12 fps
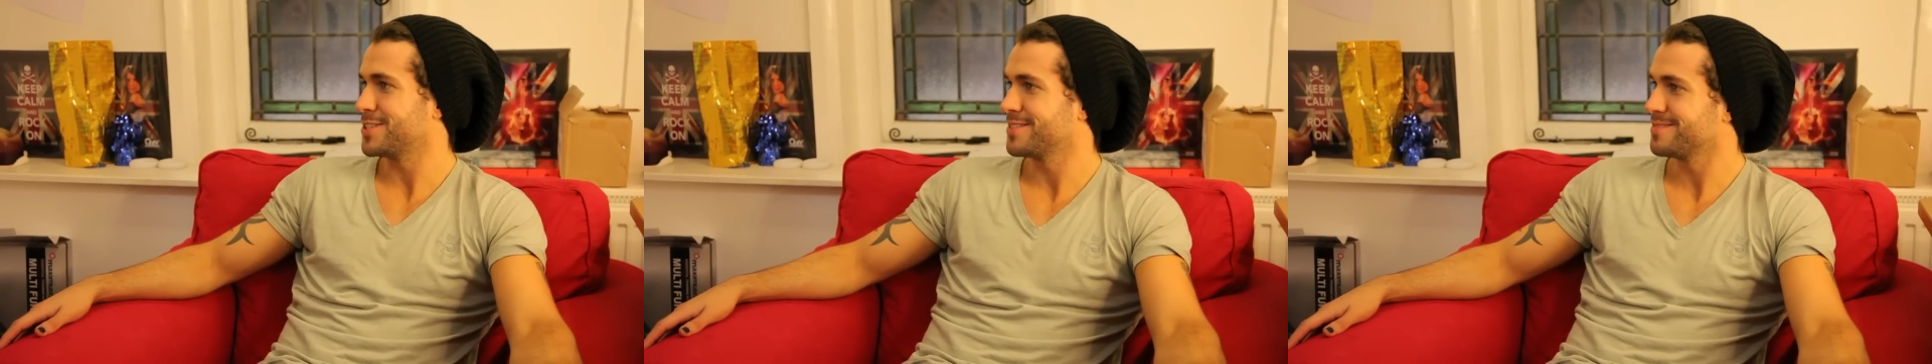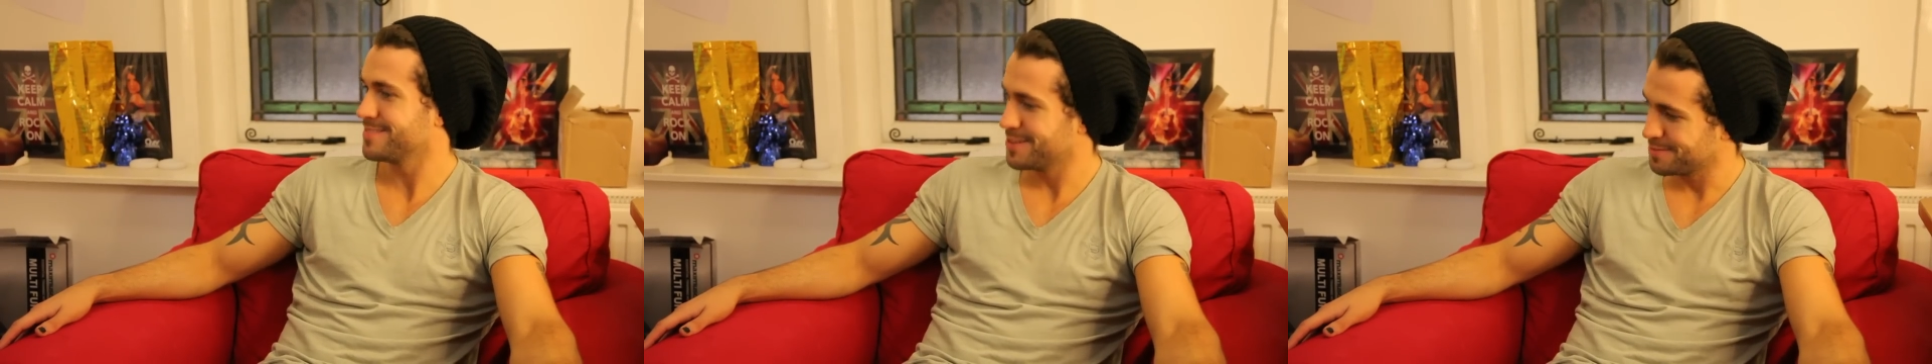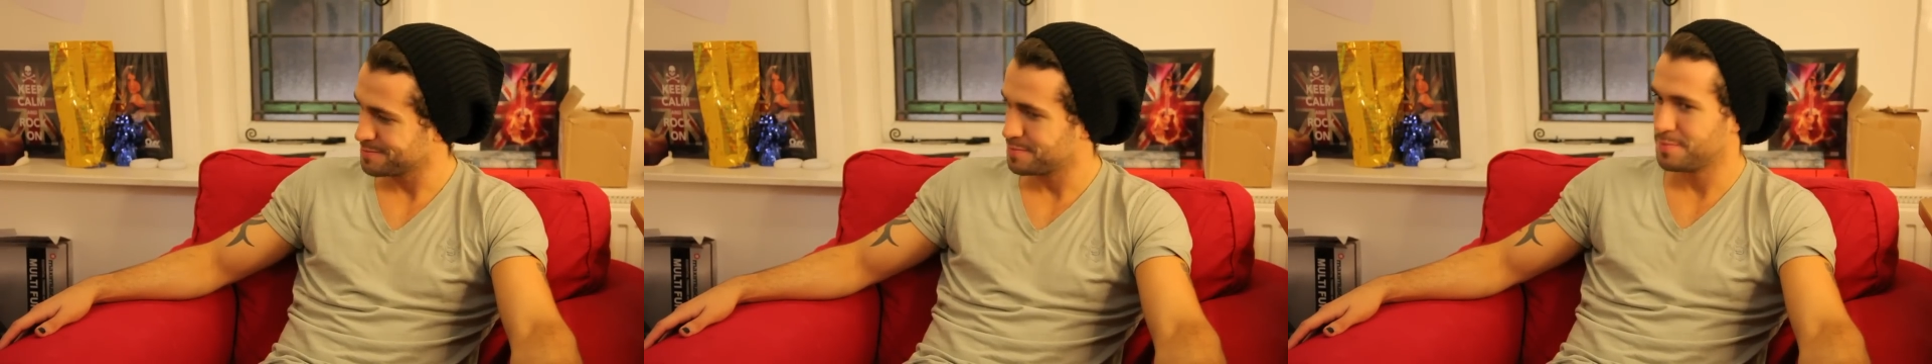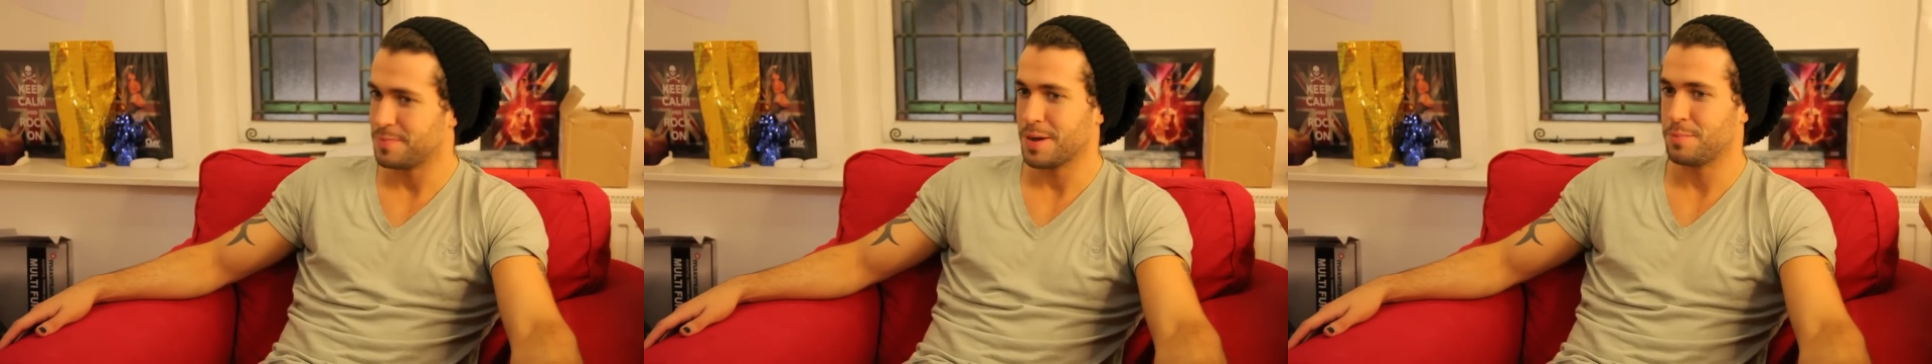Thank you very much yeah,
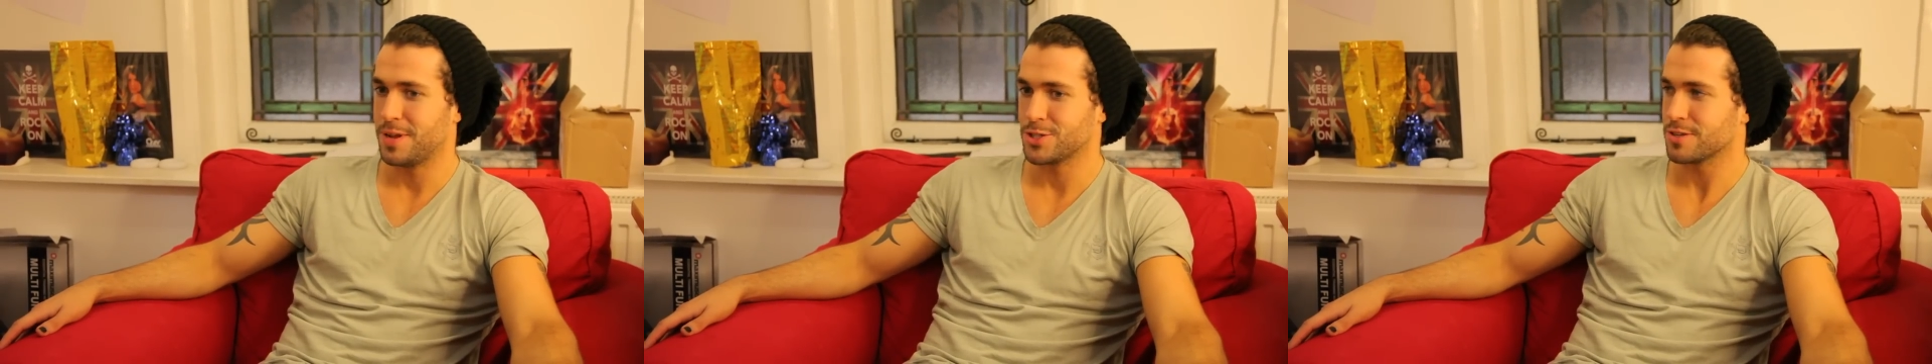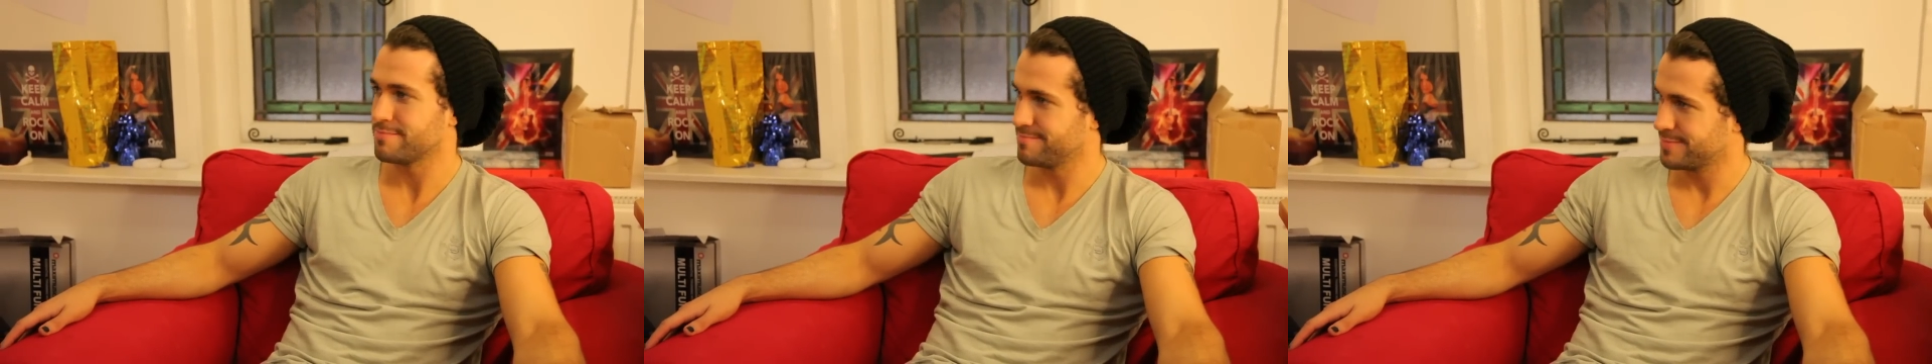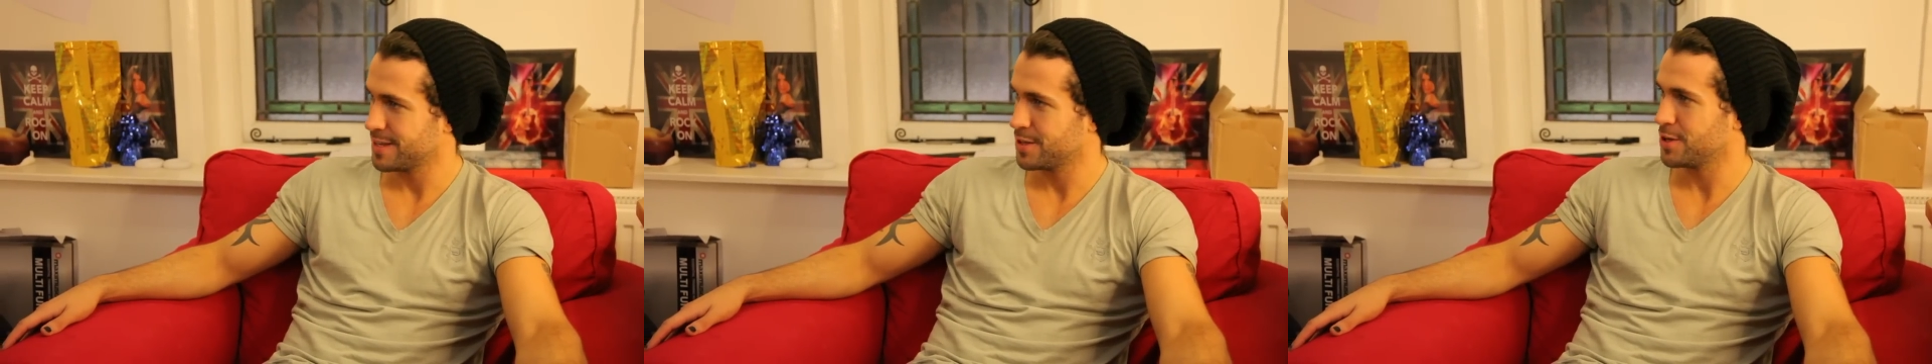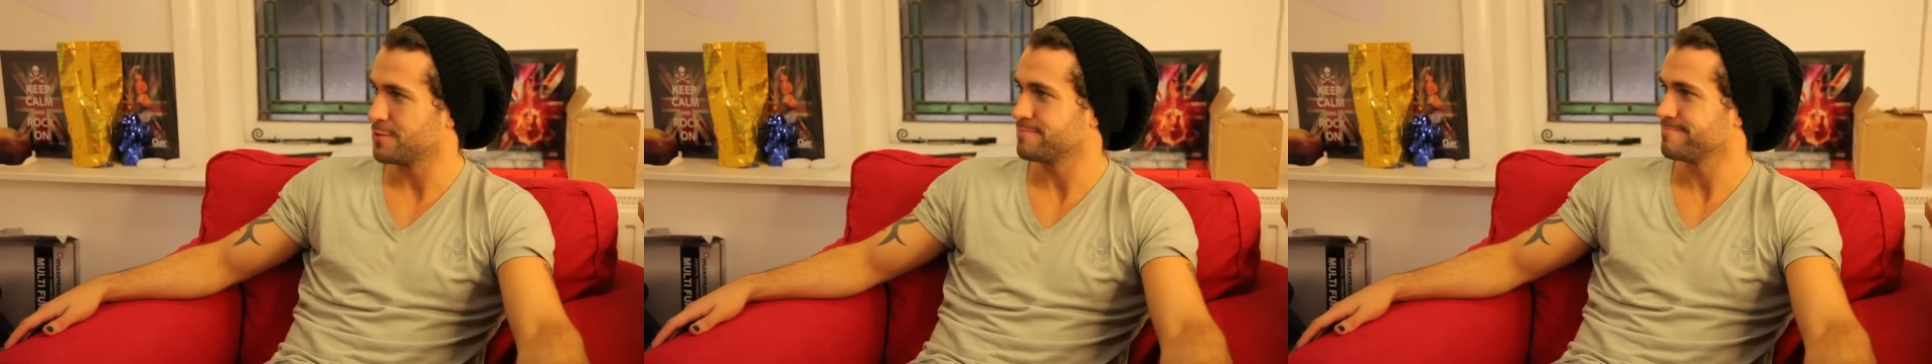for talking to us. My pleasure.
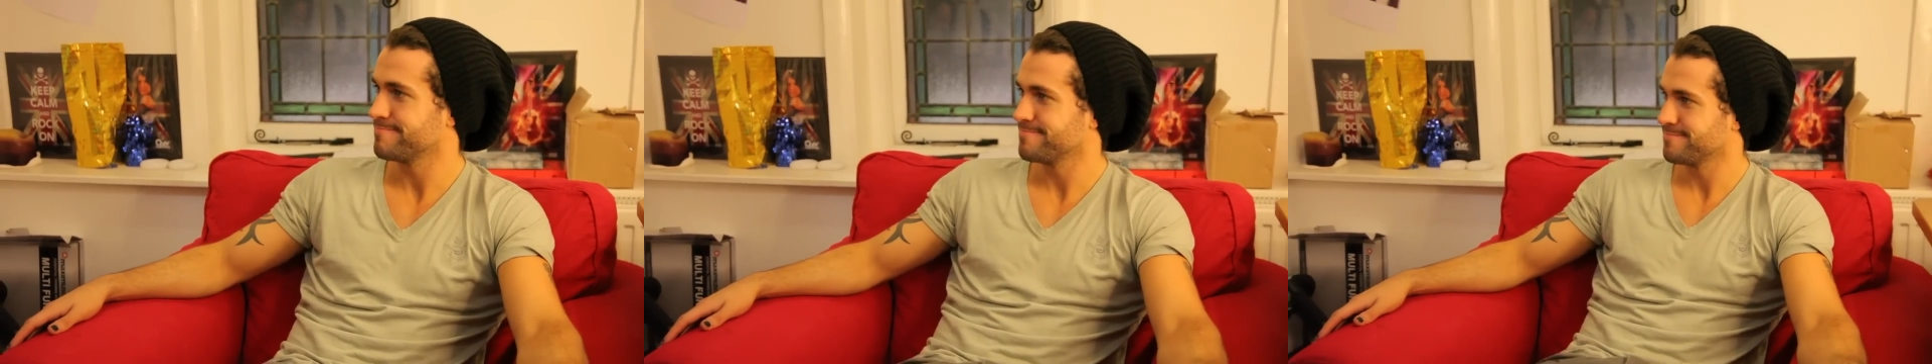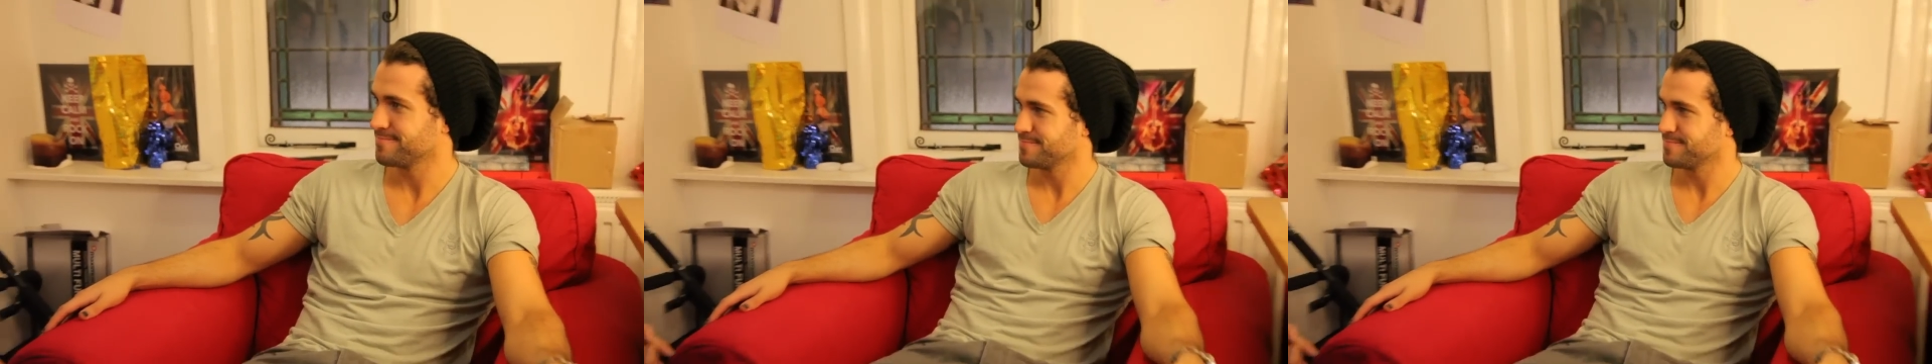Thank you.